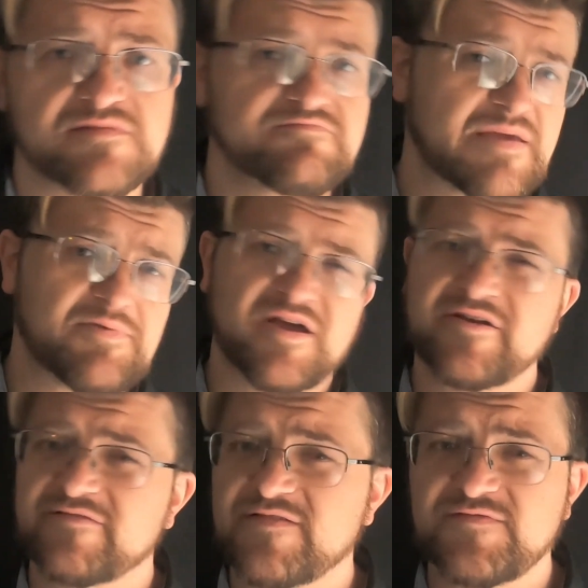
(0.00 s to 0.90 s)
maybe
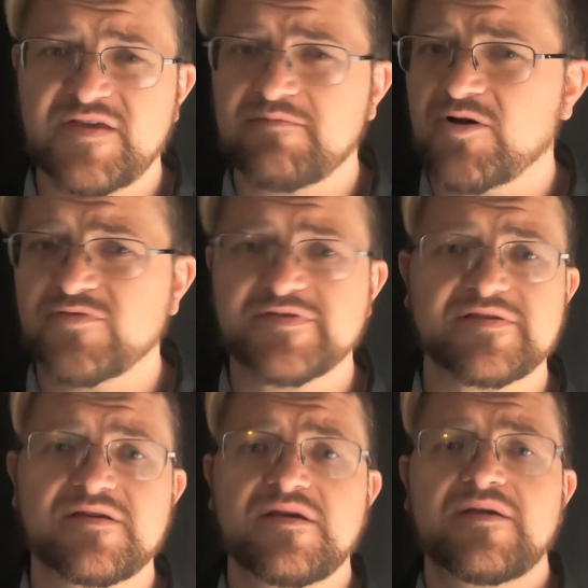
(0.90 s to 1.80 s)
$150 at
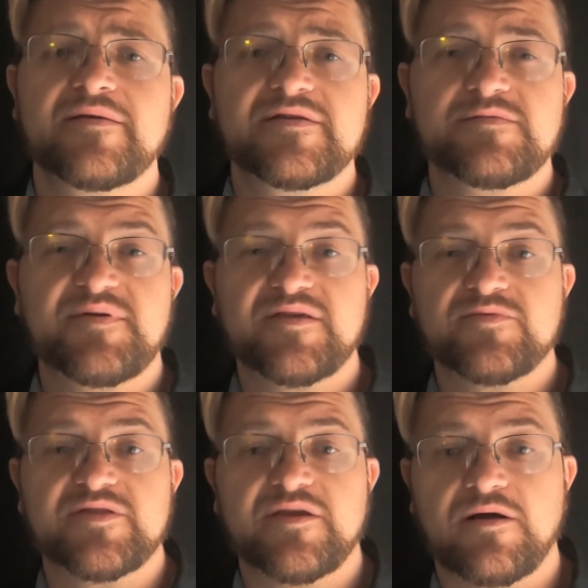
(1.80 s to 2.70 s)
most, depending
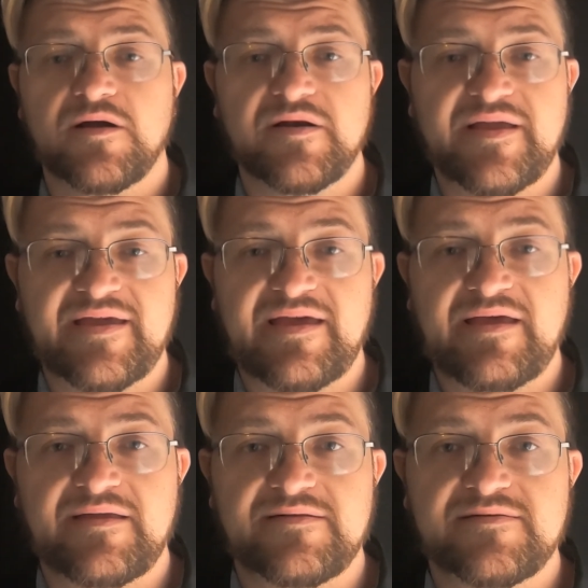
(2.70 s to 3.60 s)
what they are.
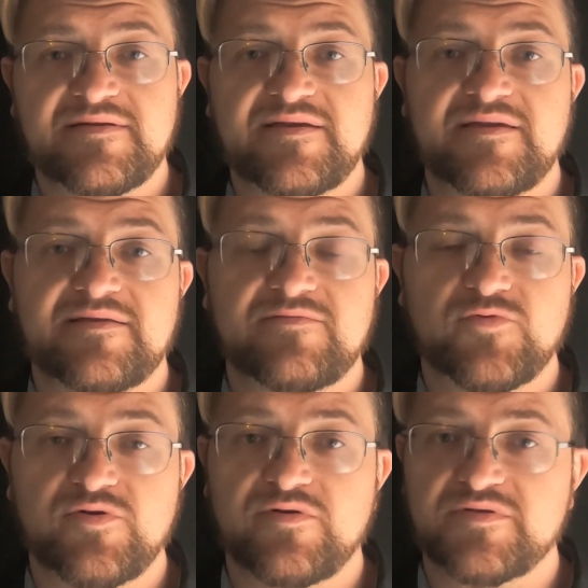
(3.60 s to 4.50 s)
And it
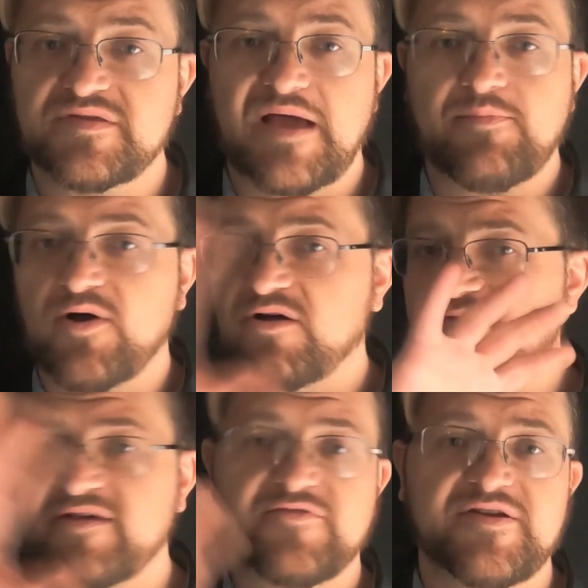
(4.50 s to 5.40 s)
will stop all
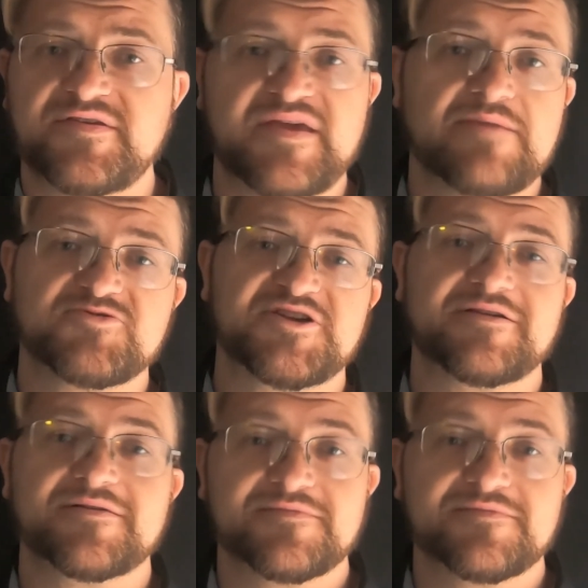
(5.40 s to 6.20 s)
that crazy camera shake.